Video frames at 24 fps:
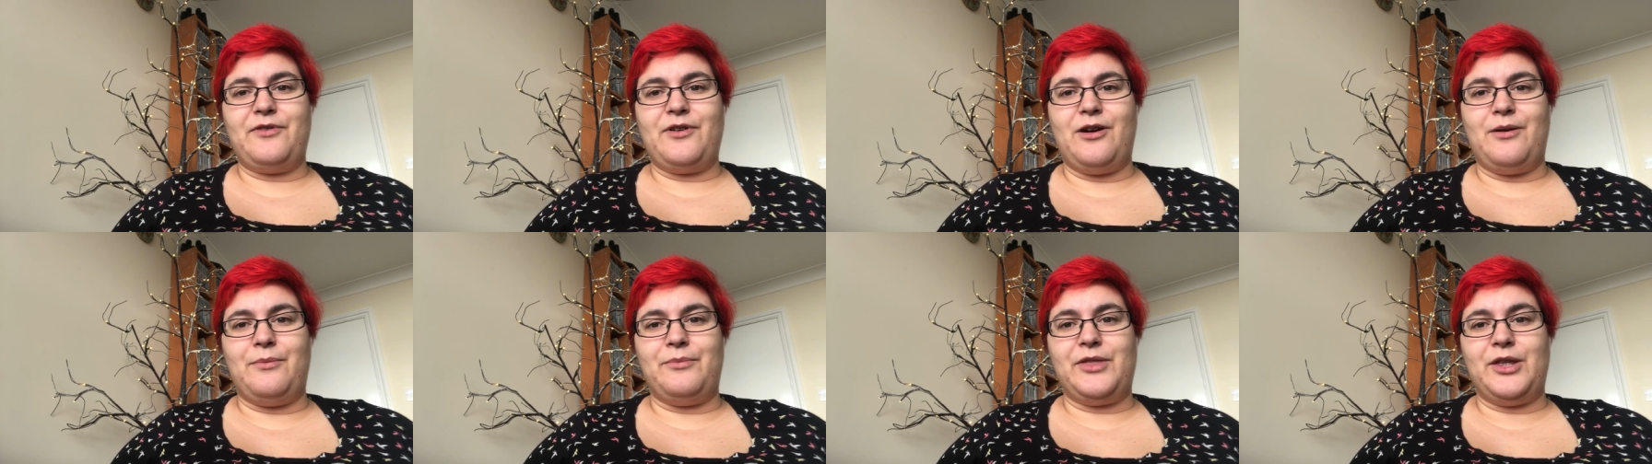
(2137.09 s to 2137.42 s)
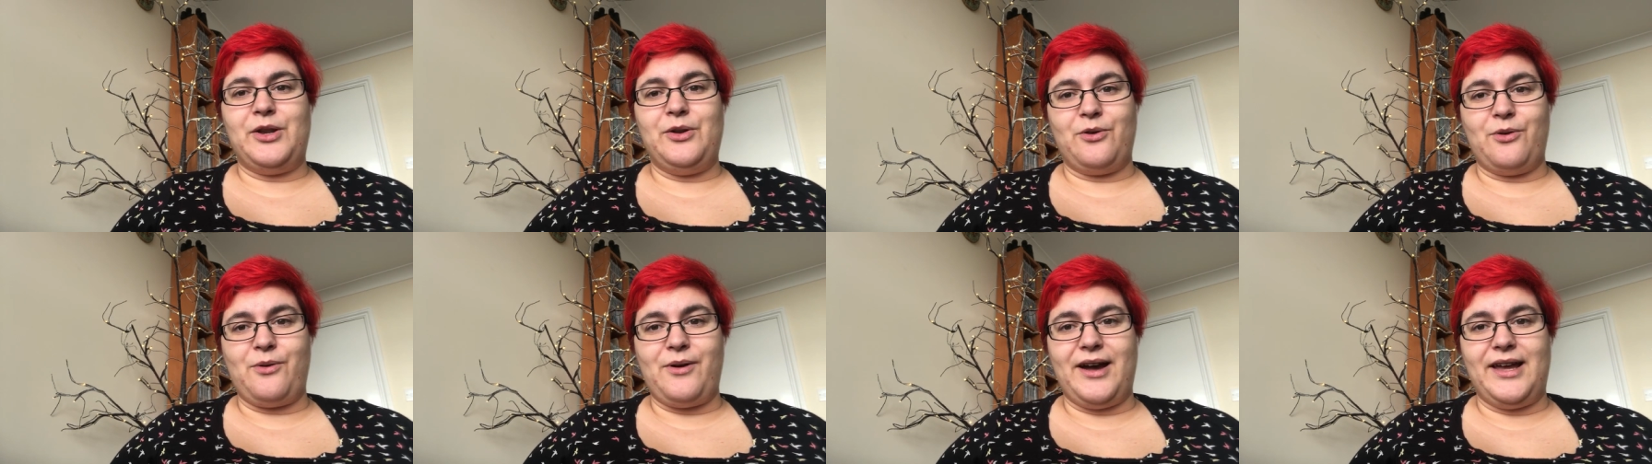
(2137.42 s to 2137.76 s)
from
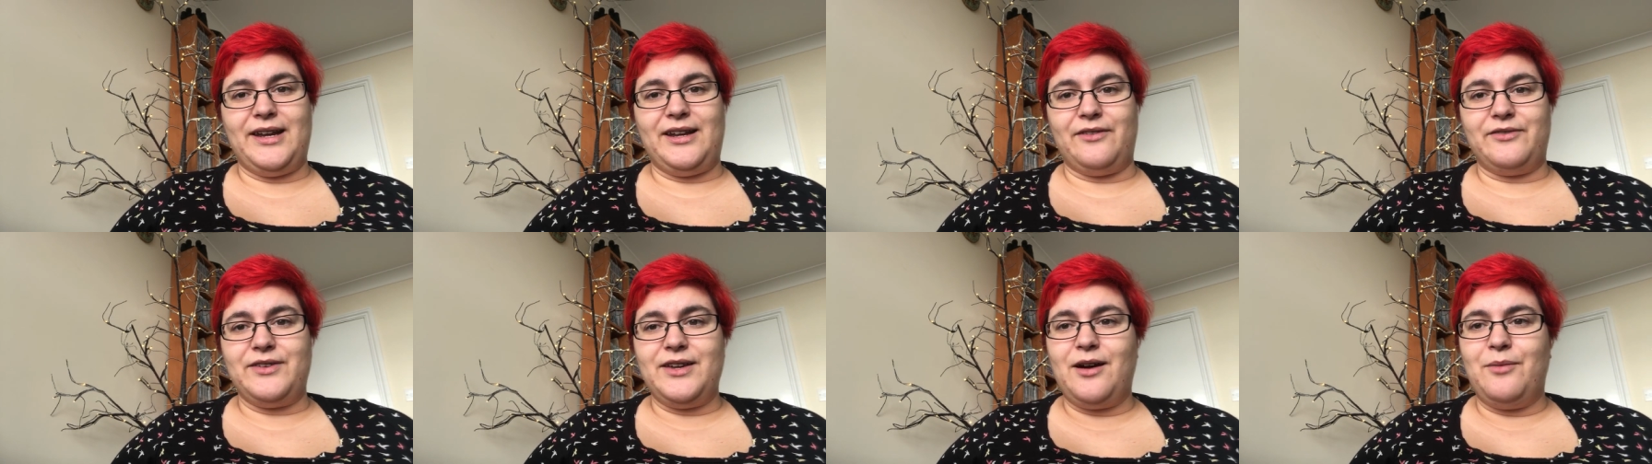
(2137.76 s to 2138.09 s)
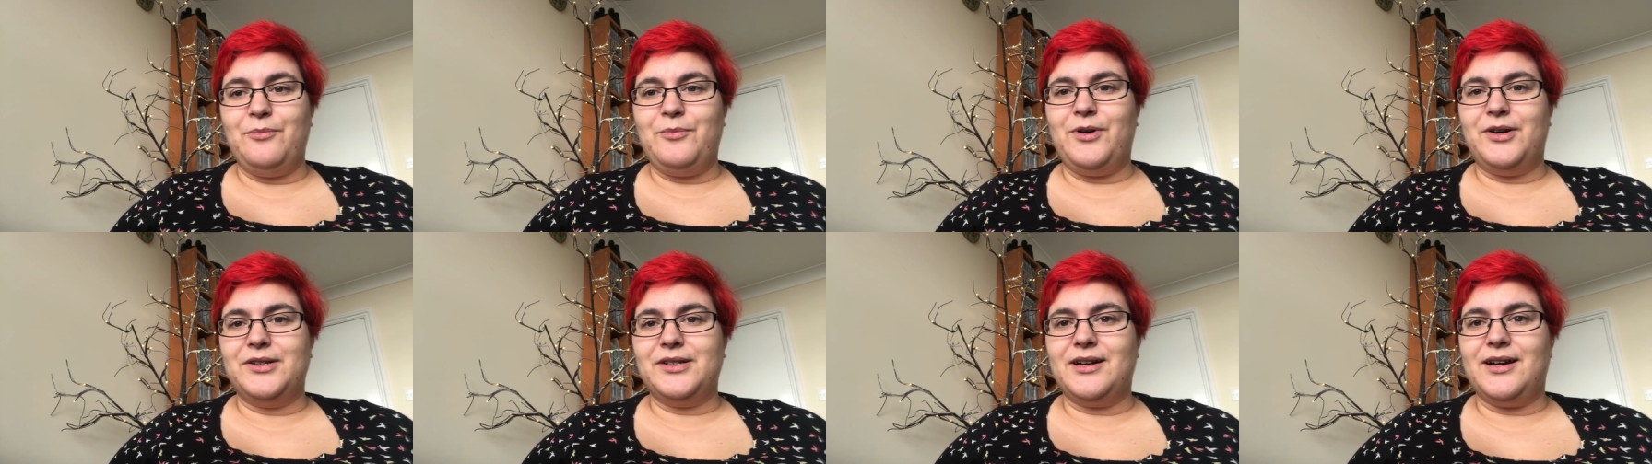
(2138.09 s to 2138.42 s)
the Not Quite Enough
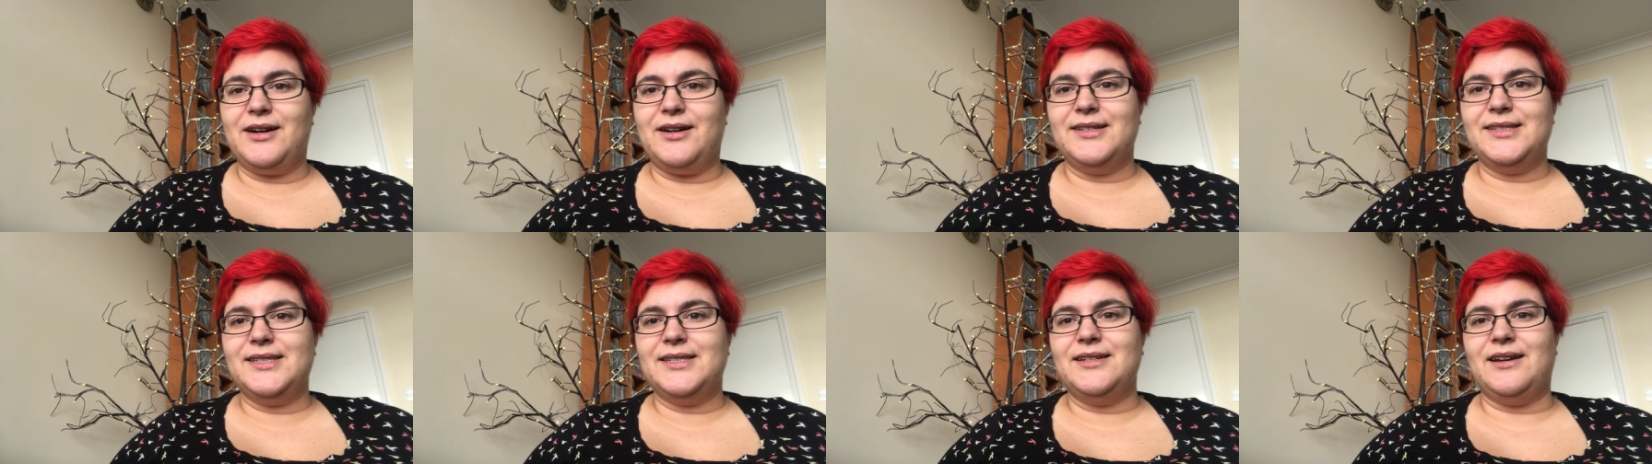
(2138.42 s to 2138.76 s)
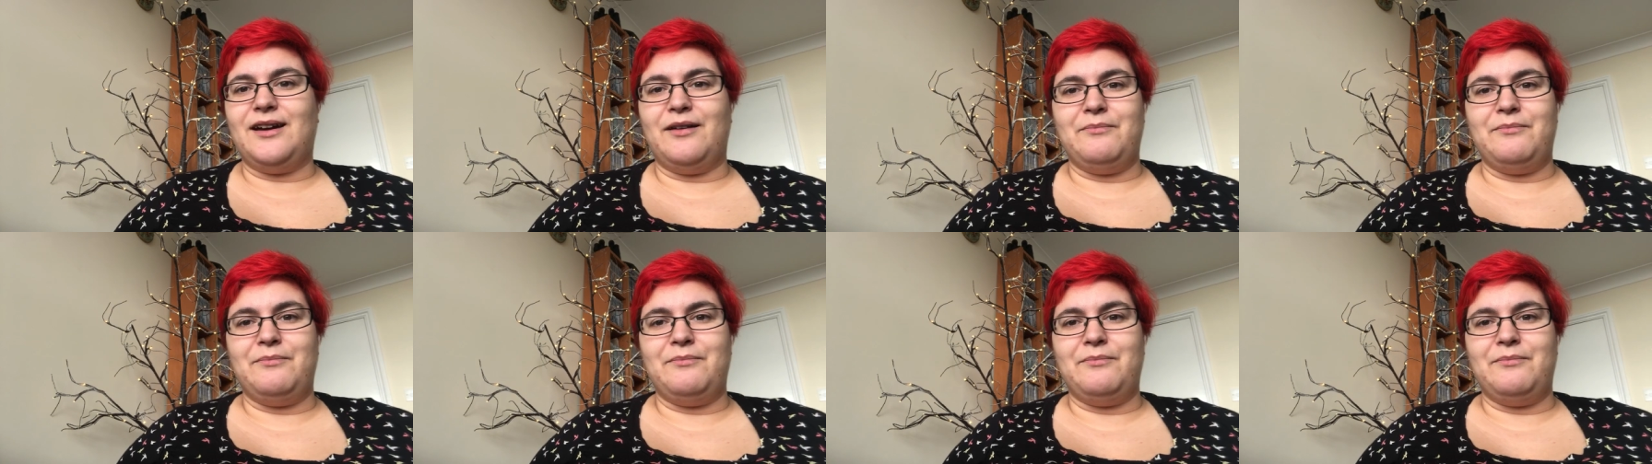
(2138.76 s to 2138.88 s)
Yarn podcast.